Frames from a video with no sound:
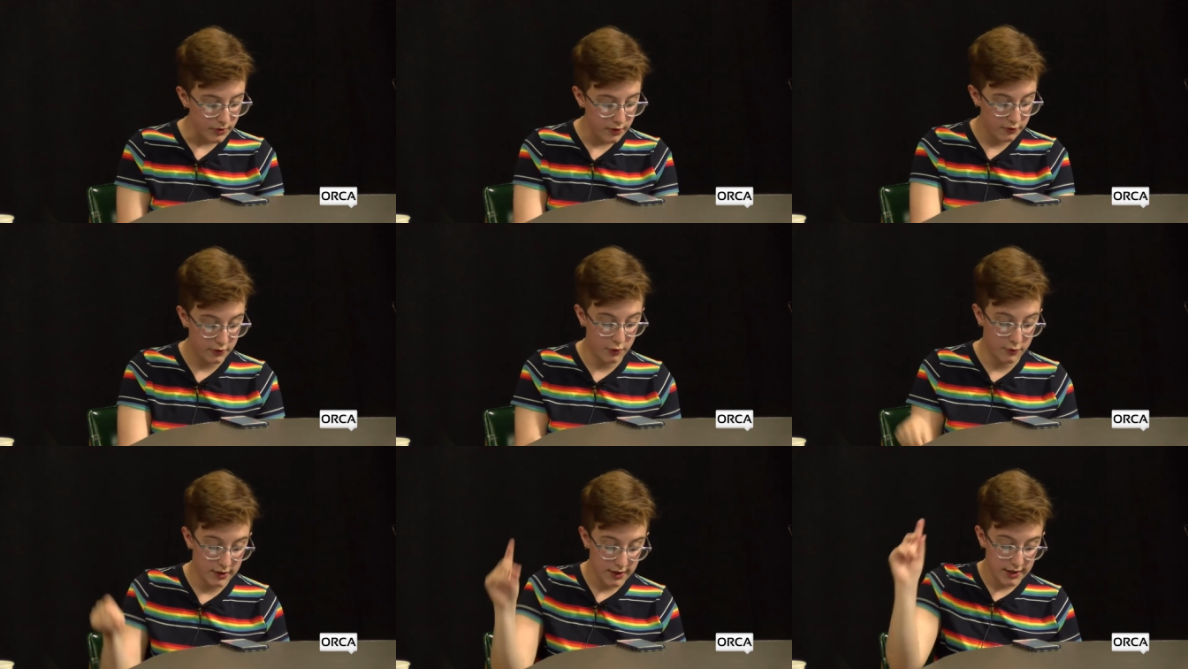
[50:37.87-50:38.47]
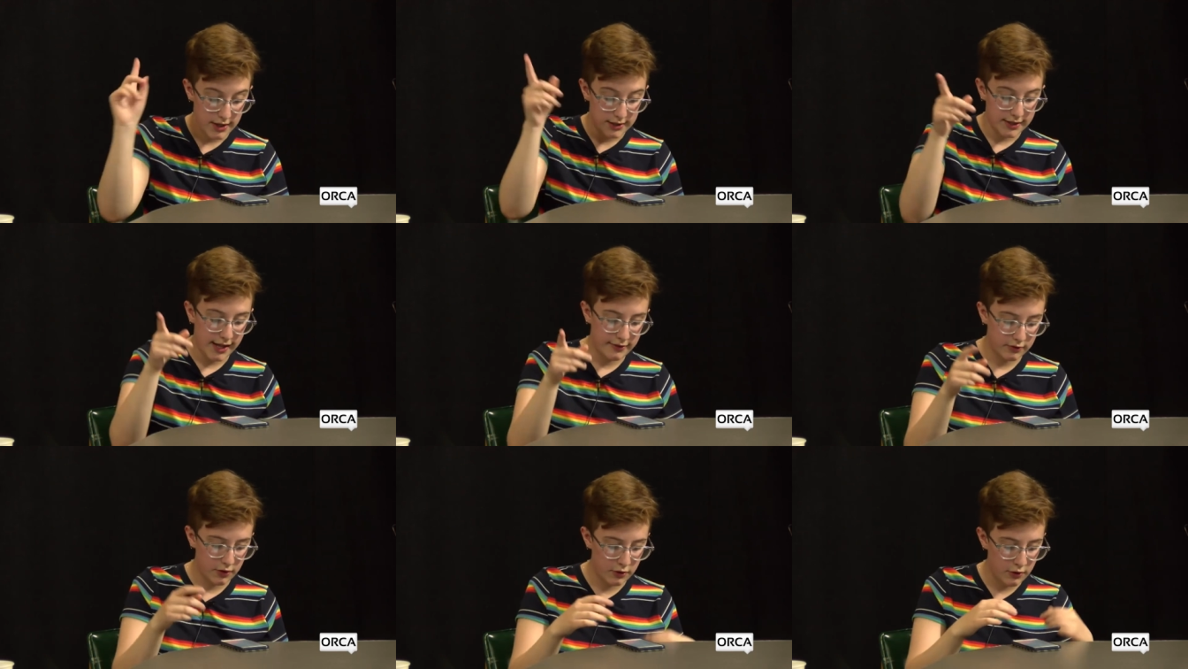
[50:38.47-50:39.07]
So
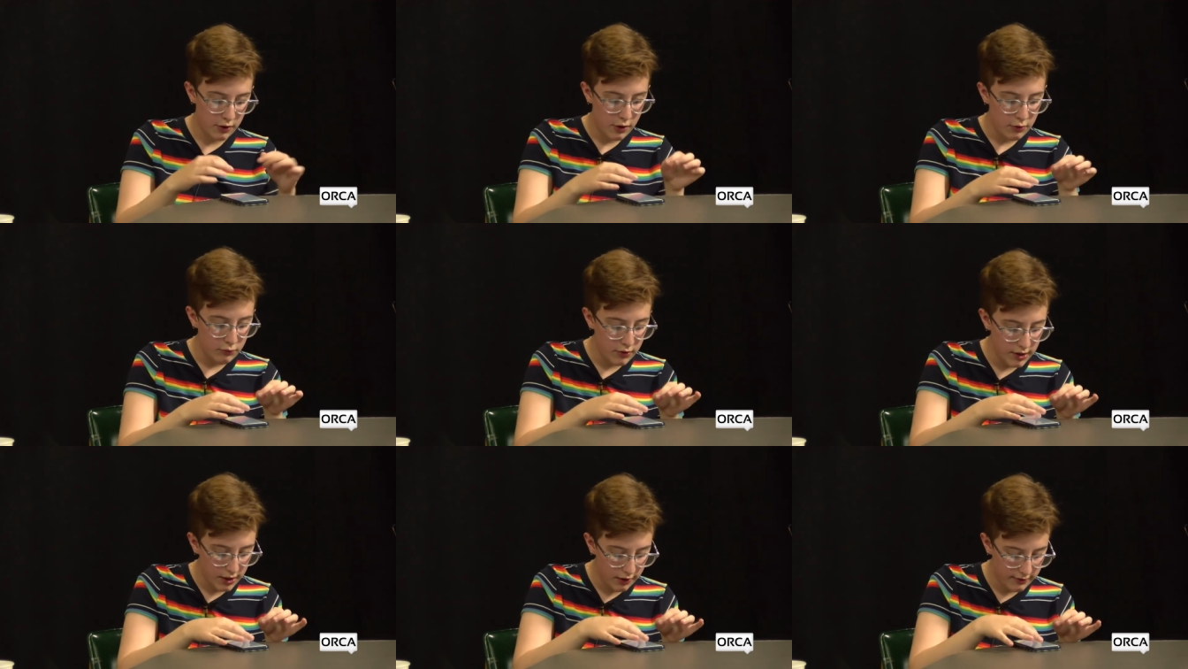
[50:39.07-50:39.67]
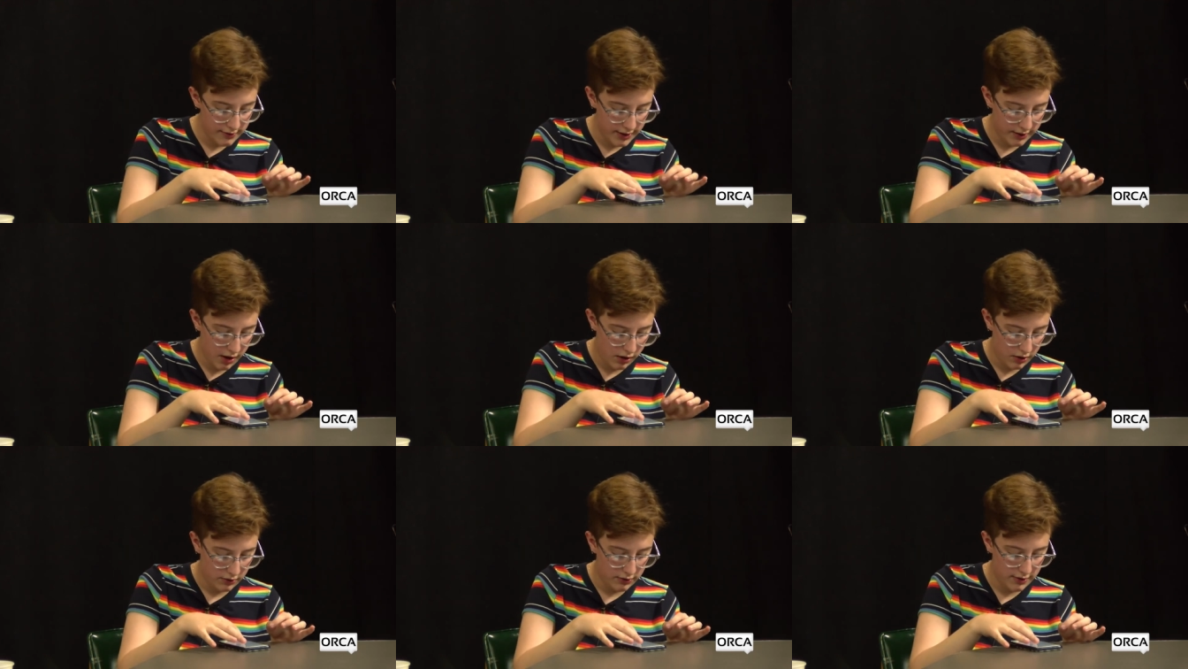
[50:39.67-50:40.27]
that's good. What else I
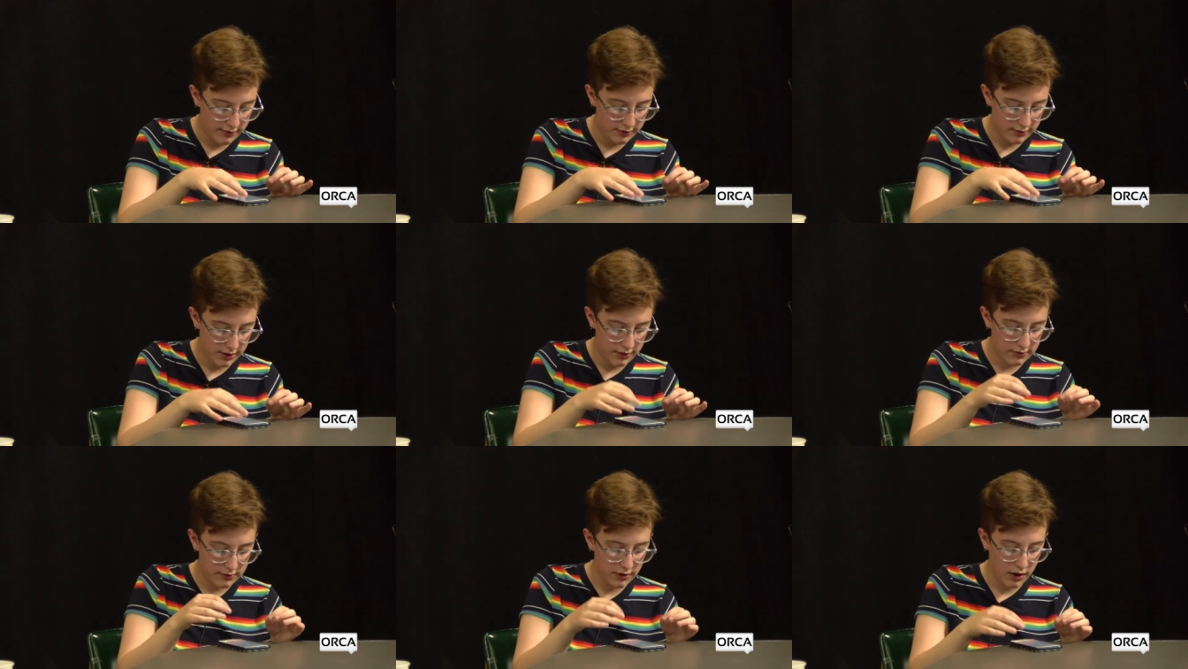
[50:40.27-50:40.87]
got on this list?